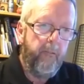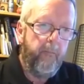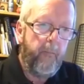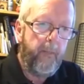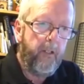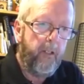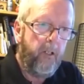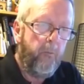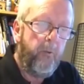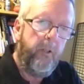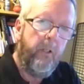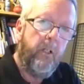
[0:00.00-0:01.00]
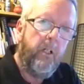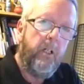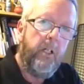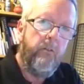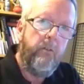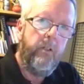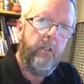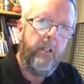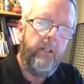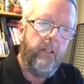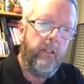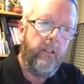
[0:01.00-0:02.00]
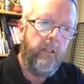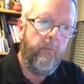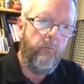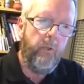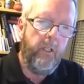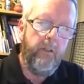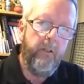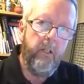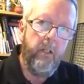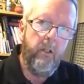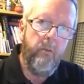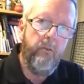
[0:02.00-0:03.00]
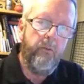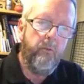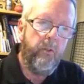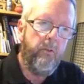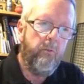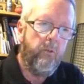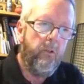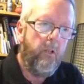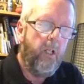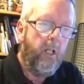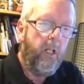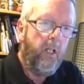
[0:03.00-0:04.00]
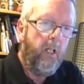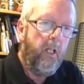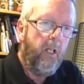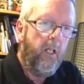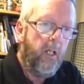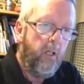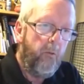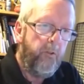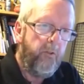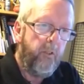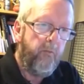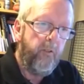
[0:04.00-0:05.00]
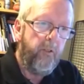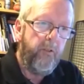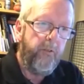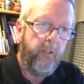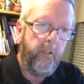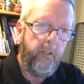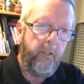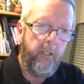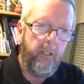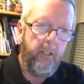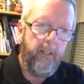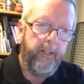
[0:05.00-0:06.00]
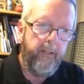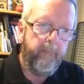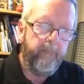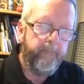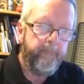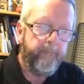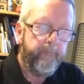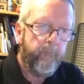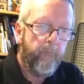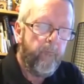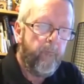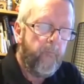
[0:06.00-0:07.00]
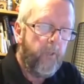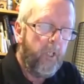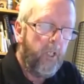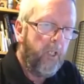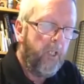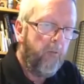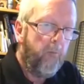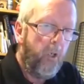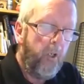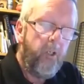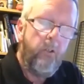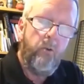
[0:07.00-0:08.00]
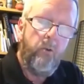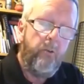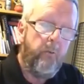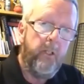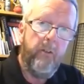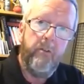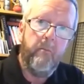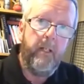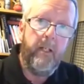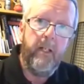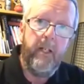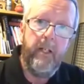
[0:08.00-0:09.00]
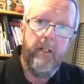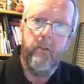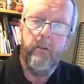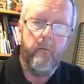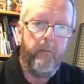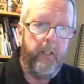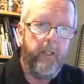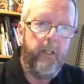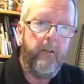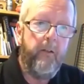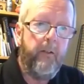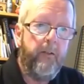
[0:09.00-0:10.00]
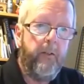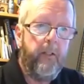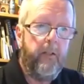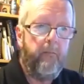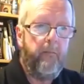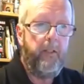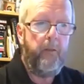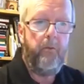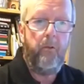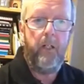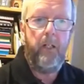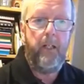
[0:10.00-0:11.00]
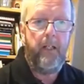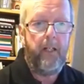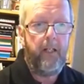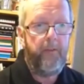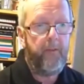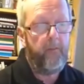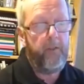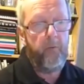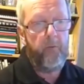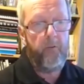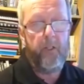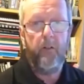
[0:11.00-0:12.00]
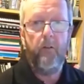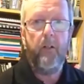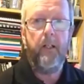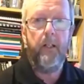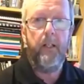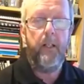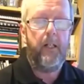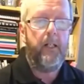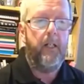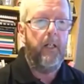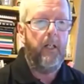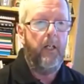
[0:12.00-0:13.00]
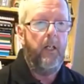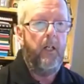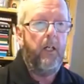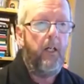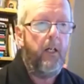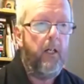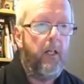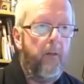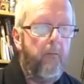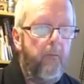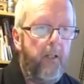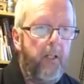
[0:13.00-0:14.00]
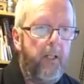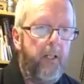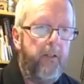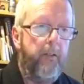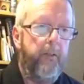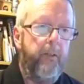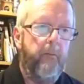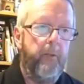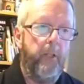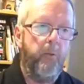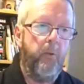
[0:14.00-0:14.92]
carbon and hydrogen in wheat and oats, which give you the molecules to be able to make a head on the beer, and people like that. Some people don't like that, and some people